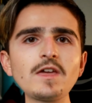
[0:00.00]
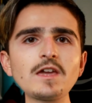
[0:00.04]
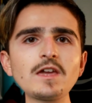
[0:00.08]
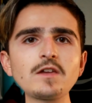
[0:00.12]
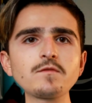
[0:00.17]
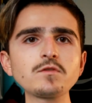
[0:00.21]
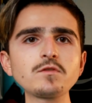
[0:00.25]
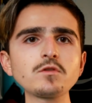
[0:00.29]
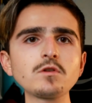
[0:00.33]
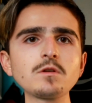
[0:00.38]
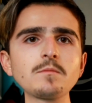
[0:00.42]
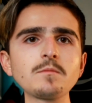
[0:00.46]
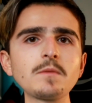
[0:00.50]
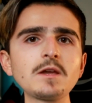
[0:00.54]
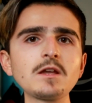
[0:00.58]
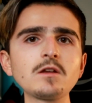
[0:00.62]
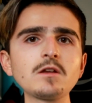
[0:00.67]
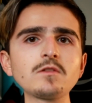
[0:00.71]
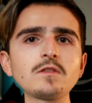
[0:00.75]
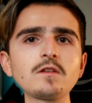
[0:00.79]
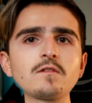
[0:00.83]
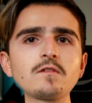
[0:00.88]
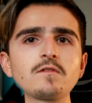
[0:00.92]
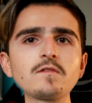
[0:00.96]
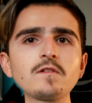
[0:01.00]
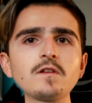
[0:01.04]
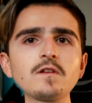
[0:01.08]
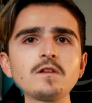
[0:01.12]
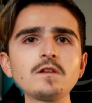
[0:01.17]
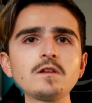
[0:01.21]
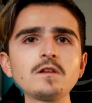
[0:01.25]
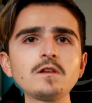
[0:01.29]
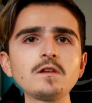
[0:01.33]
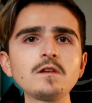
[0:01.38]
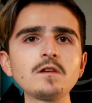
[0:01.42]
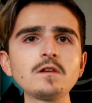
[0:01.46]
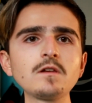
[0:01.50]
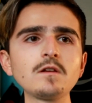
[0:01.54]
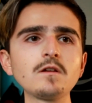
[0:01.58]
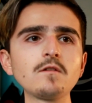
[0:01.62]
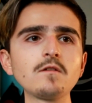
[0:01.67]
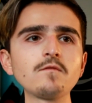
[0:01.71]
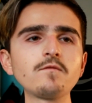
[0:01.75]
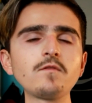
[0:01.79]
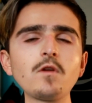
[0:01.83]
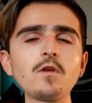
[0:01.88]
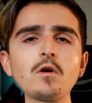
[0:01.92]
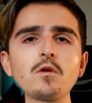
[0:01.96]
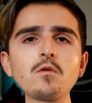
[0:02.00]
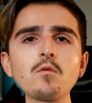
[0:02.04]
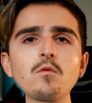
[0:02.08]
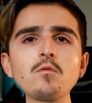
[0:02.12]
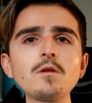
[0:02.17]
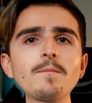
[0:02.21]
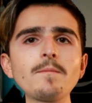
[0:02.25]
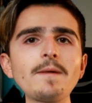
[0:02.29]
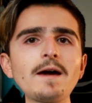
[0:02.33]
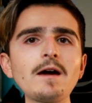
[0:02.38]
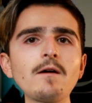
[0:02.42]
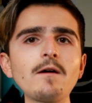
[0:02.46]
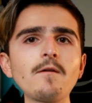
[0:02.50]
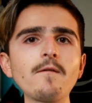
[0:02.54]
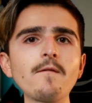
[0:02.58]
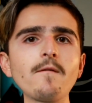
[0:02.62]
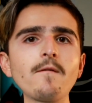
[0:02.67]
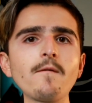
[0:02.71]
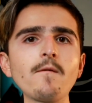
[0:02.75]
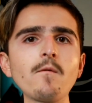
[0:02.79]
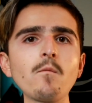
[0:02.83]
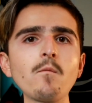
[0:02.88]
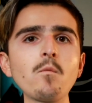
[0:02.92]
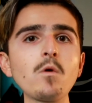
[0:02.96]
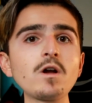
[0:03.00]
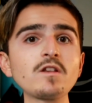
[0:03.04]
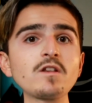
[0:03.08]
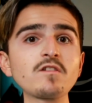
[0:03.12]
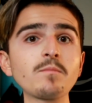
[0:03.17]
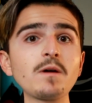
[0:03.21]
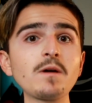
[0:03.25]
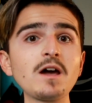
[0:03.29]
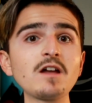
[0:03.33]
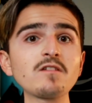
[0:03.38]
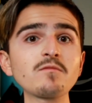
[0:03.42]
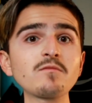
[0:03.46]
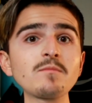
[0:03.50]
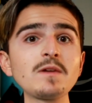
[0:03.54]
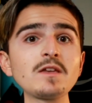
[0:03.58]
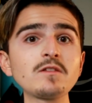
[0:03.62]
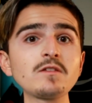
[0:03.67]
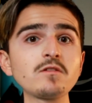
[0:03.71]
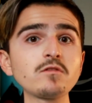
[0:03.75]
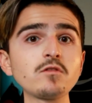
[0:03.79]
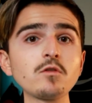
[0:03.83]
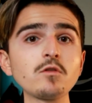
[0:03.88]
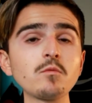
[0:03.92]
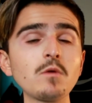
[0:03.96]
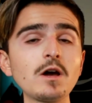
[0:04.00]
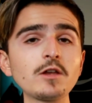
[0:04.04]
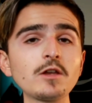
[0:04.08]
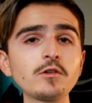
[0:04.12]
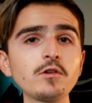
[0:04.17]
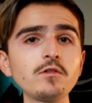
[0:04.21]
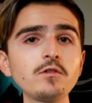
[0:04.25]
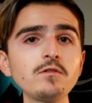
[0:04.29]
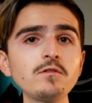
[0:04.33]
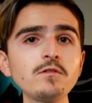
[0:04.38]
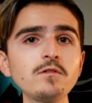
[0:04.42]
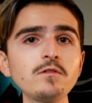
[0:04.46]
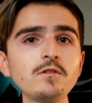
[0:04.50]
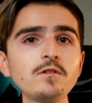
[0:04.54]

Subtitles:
you for joining me on this vlog all about what inspires me to do what I do.